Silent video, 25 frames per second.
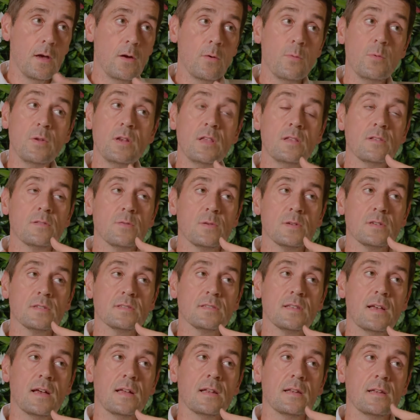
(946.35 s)
We need to
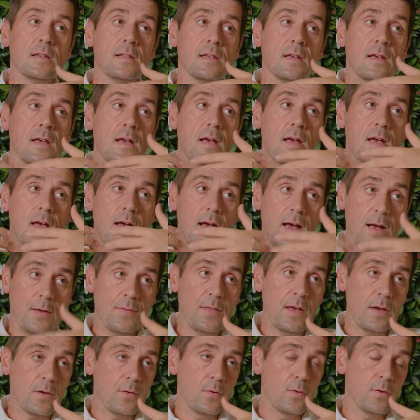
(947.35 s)
understand how
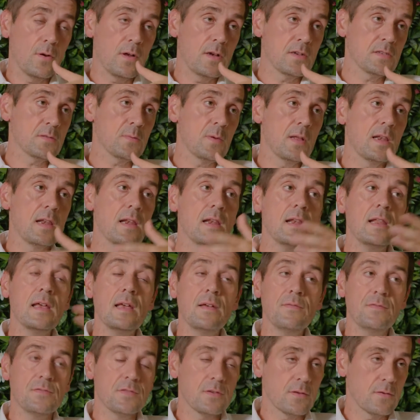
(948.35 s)
that core customer
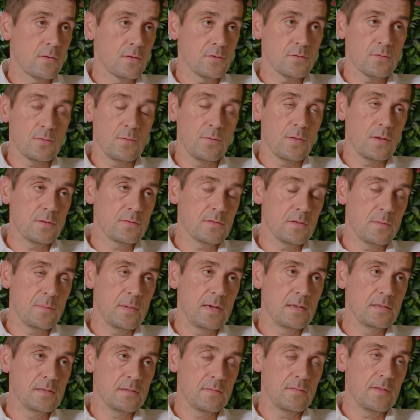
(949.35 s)
lives across all those
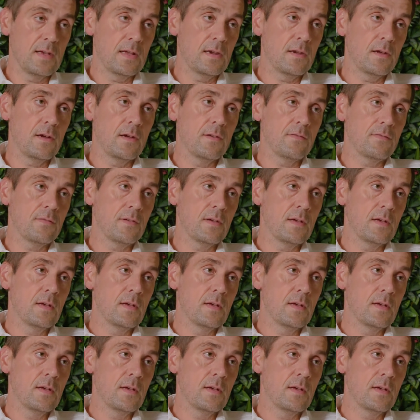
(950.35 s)
domains of their life.